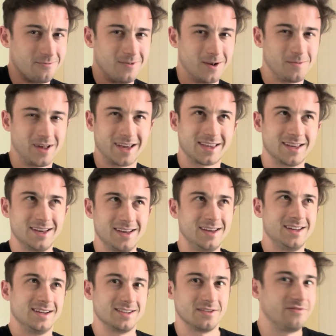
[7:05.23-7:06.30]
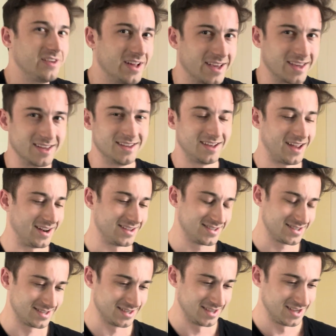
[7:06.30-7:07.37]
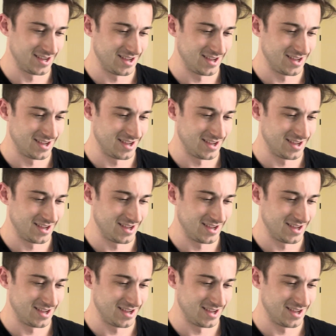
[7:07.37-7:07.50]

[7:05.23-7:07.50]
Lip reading: but I'm like it doesn't feel like it, and it's